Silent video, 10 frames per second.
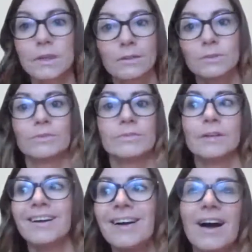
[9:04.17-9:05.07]
starts with
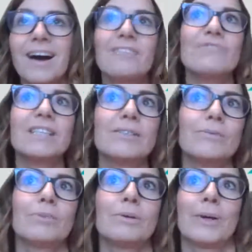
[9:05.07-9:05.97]
a
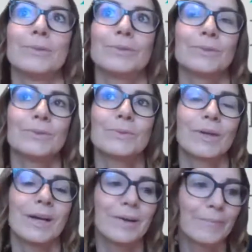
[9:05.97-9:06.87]
written proposal.